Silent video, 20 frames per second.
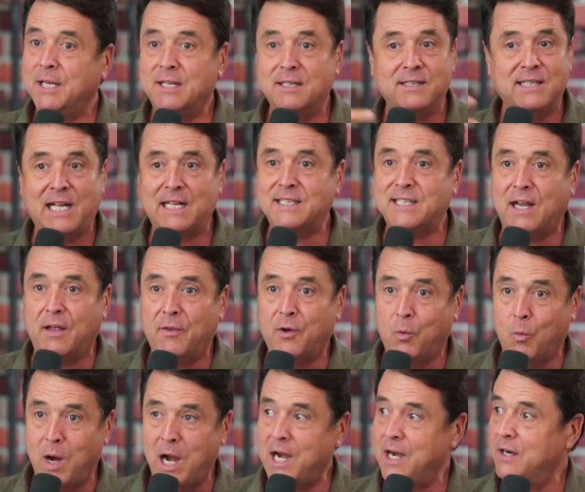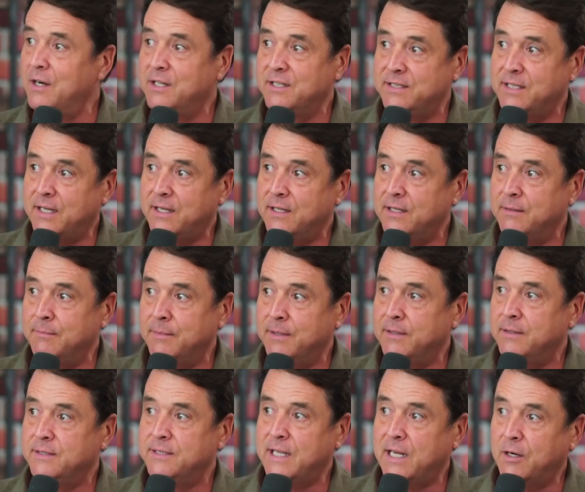Because that's how they're wired. Is that
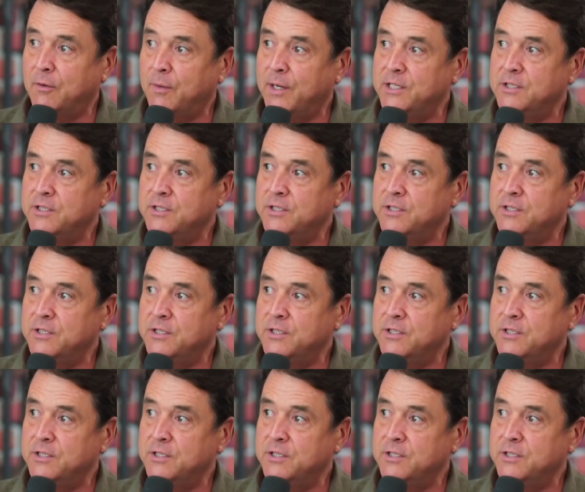is that